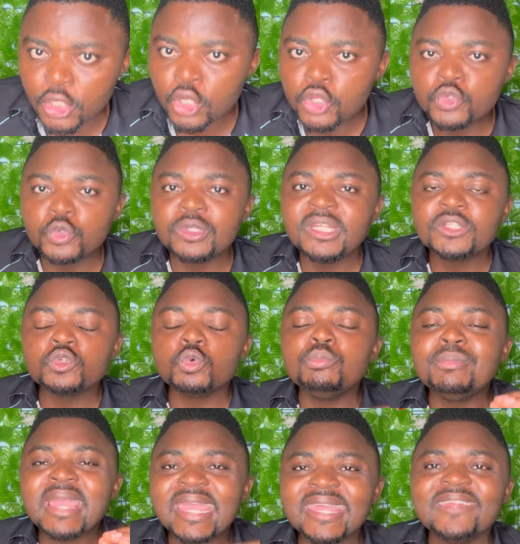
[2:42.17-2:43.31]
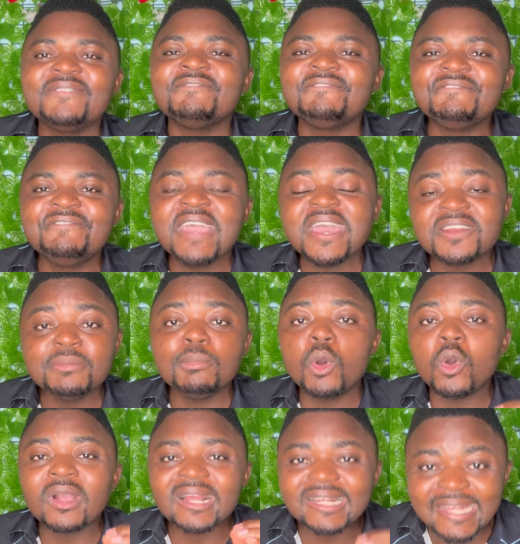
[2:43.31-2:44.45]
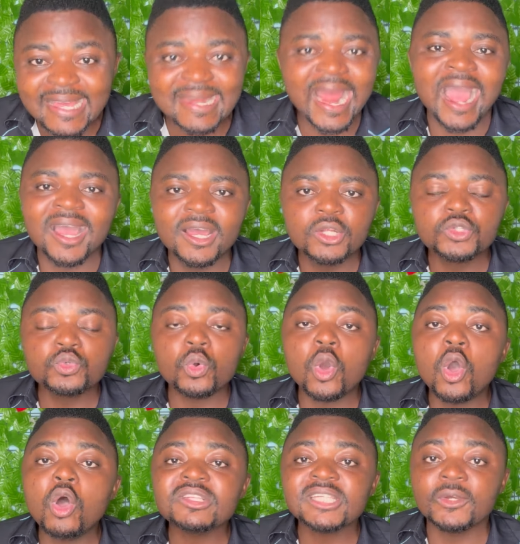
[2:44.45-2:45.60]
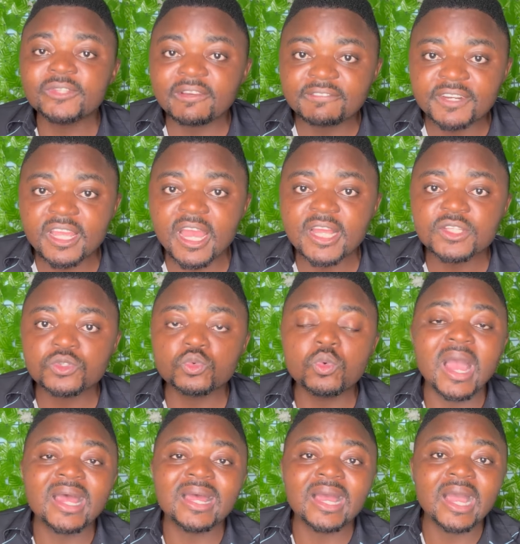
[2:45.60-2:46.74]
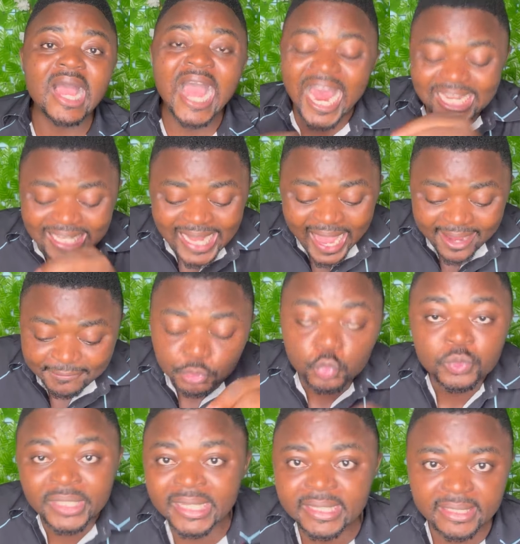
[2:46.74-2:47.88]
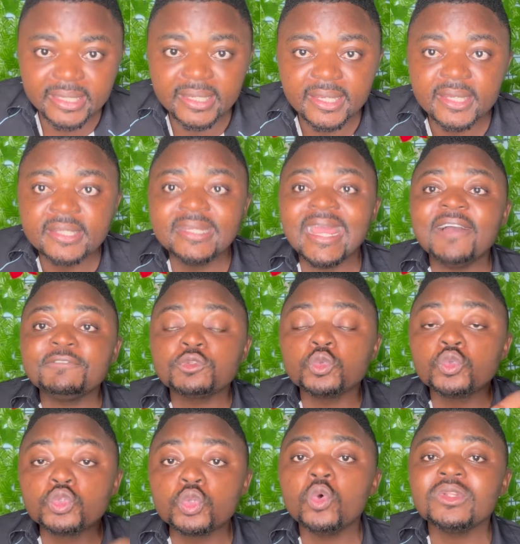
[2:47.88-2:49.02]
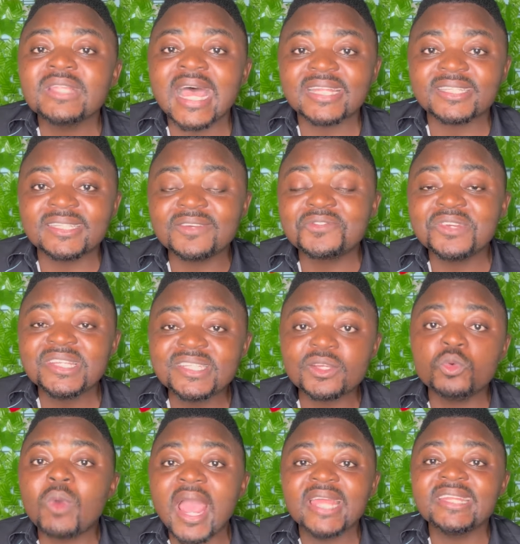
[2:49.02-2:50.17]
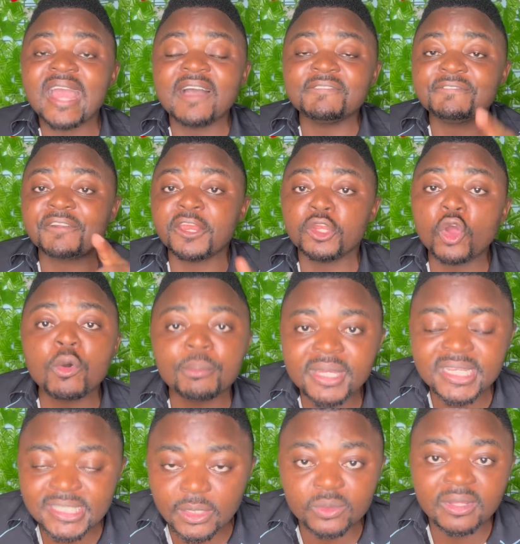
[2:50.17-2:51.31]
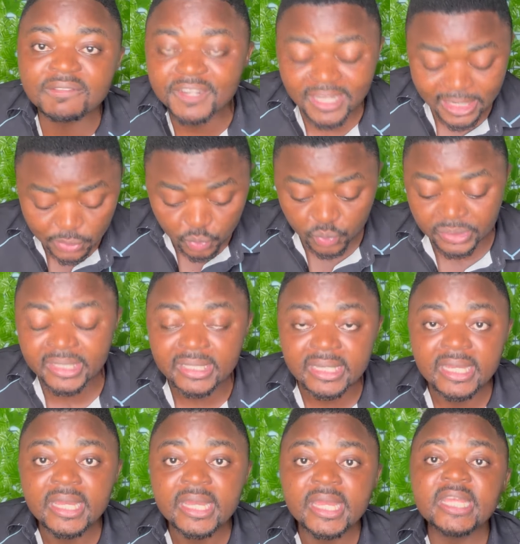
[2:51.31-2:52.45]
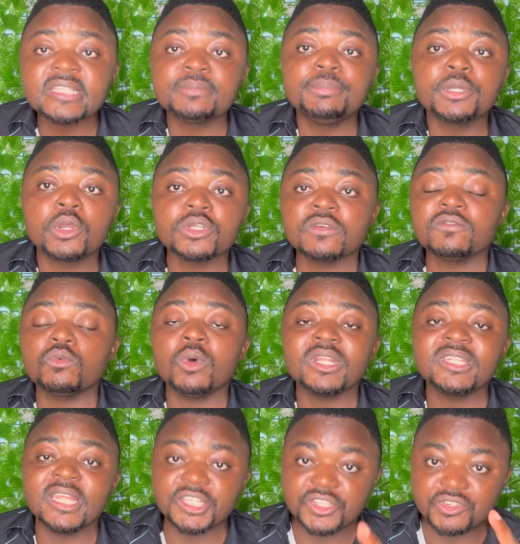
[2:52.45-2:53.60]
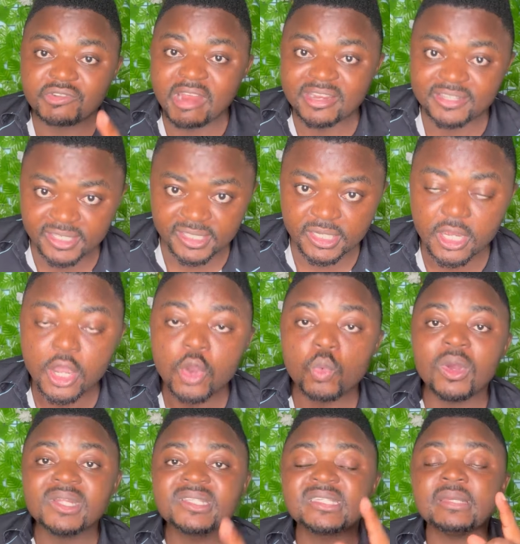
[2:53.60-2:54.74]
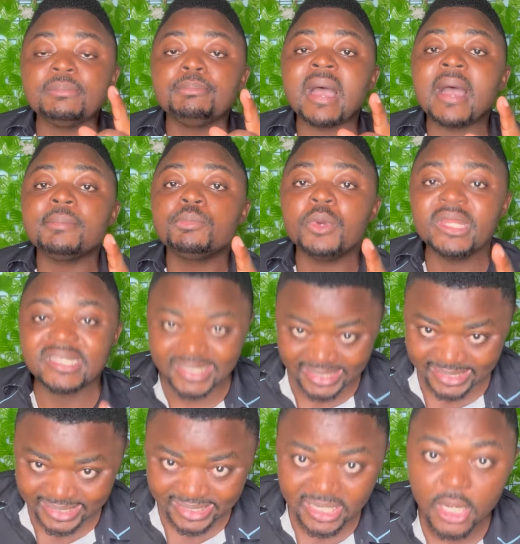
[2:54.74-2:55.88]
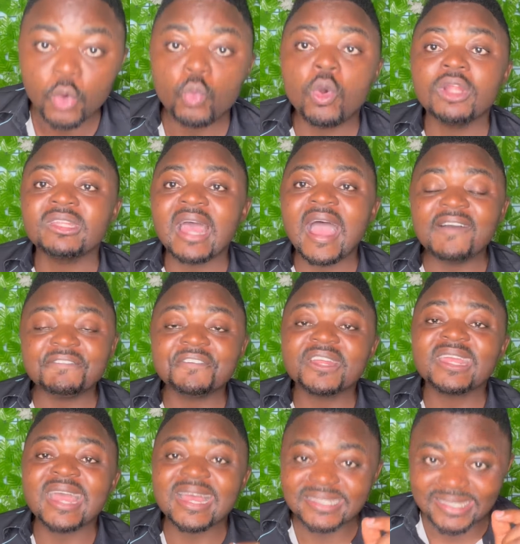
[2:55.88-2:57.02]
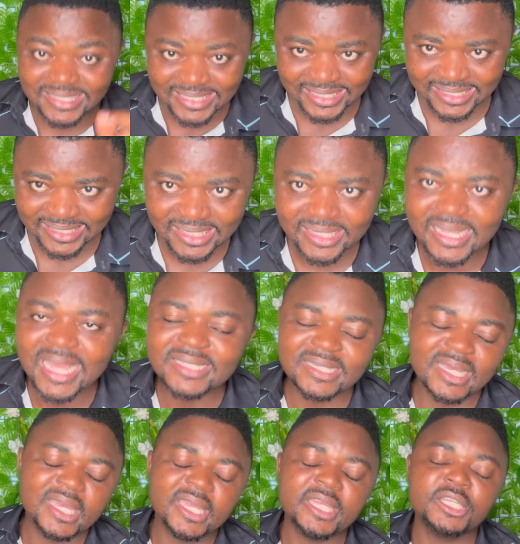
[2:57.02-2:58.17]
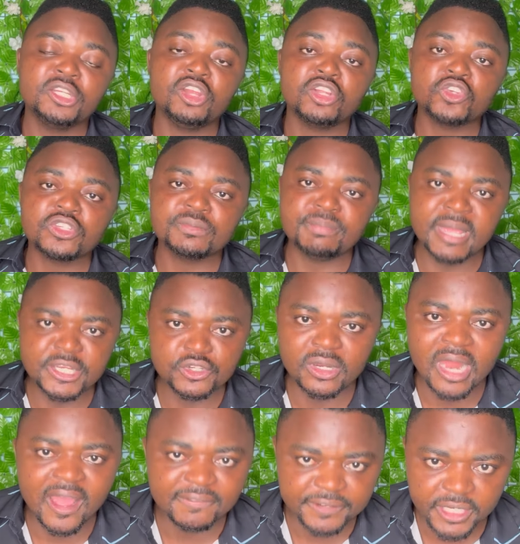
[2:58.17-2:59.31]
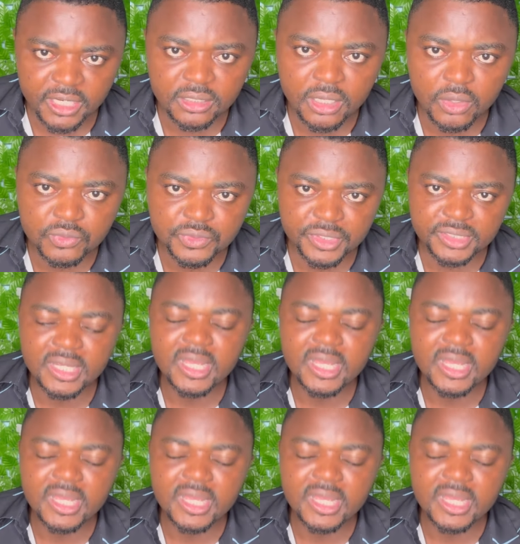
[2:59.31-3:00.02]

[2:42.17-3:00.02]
You need to make it very more clearer to all South Africans who are alive today. They have to know that the reason why they have freedom in South Africa today is because of what Nigeria did, what Zimbabwe did, what Africans did. Yes, he did not just mention African countries.